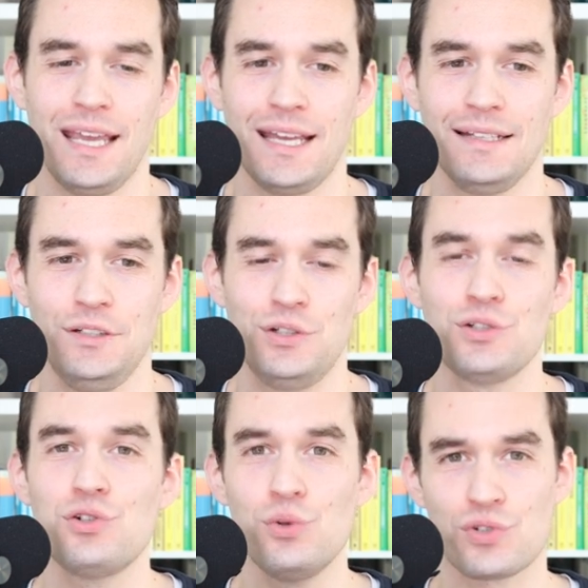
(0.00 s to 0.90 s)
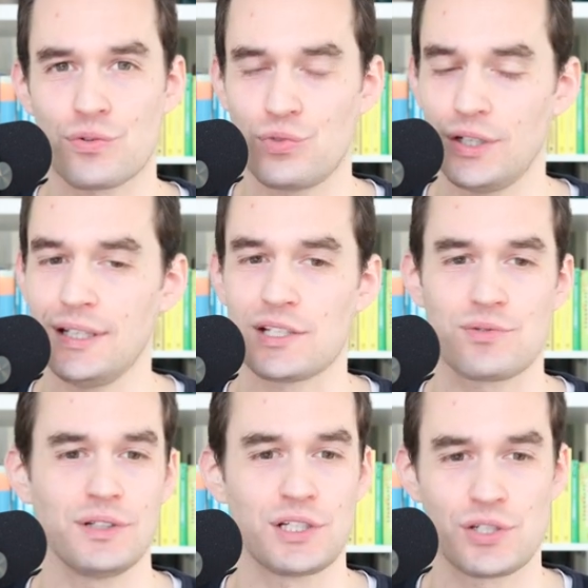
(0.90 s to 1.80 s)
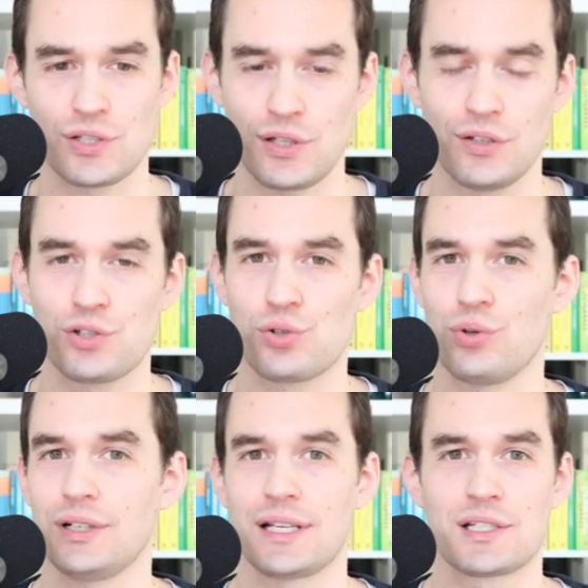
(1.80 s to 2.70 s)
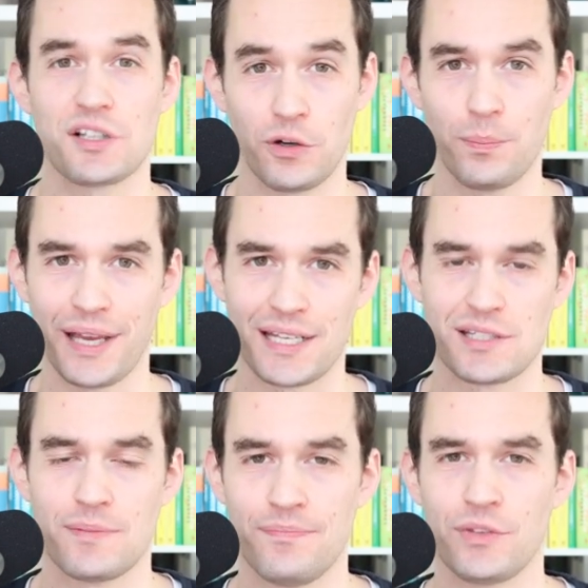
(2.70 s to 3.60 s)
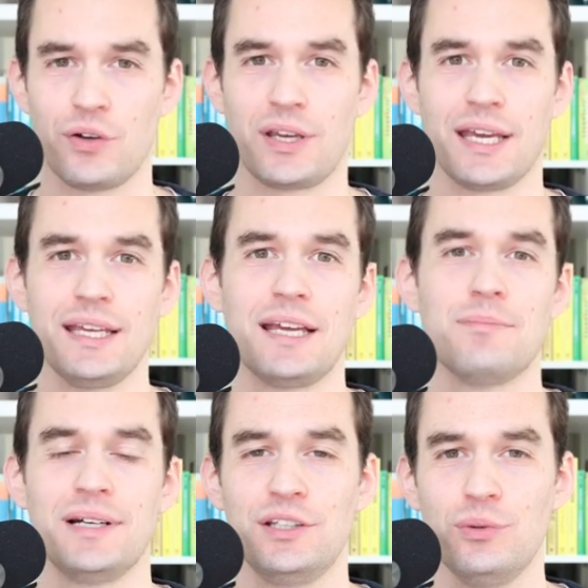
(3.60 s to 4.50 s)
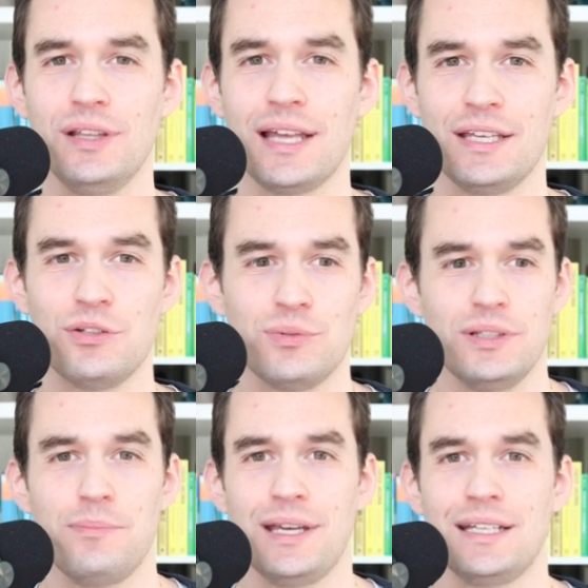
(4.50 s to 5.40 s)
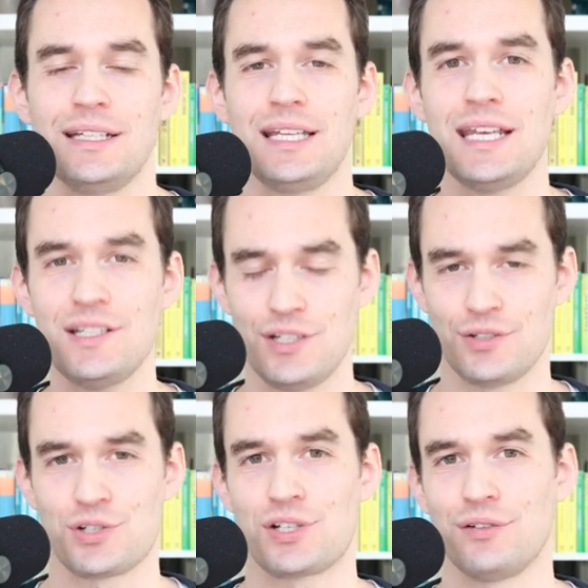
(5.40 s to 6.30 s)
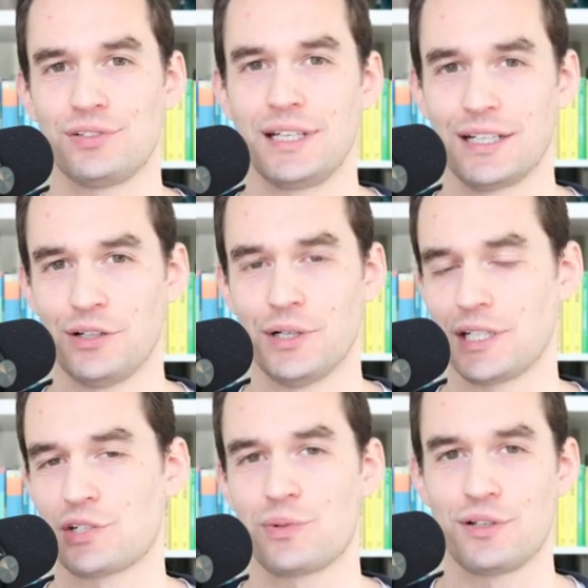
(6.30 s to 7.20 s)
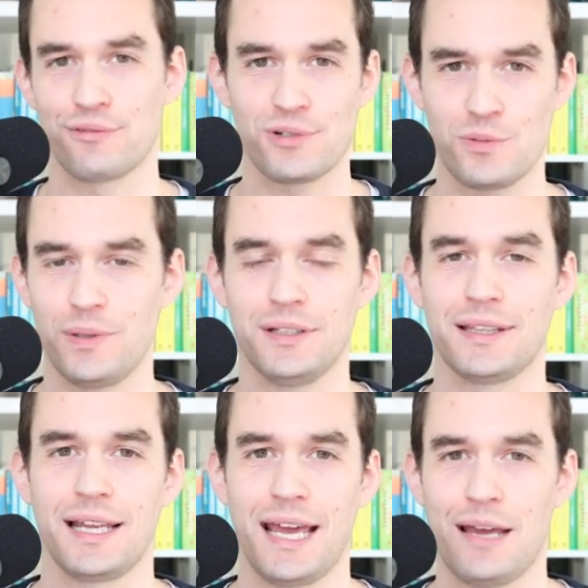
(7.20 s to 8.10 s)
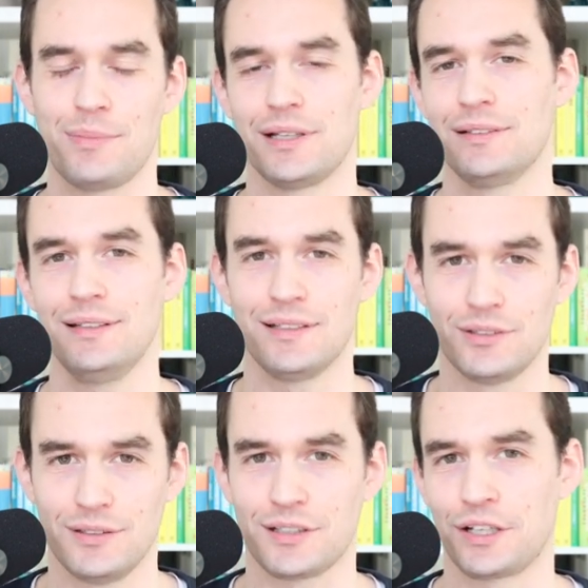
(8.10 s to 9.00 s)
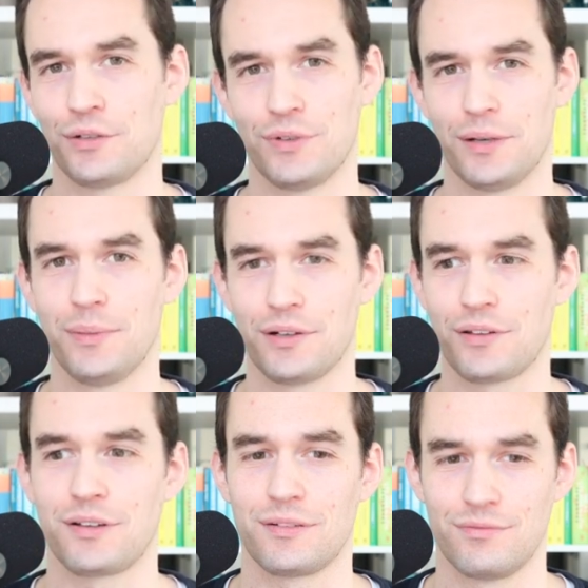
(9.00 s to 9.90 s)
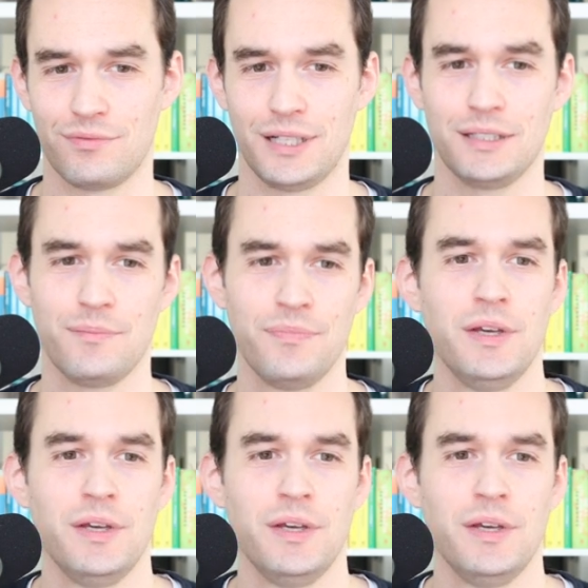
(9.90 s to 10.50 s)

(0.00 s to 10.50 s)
And you can choose a run that's really short and slow-paced, okay? And by doing that, you're really making it easy on yourself to get going, because when you're first building that habit, you know, you're not going to run a marathon, right?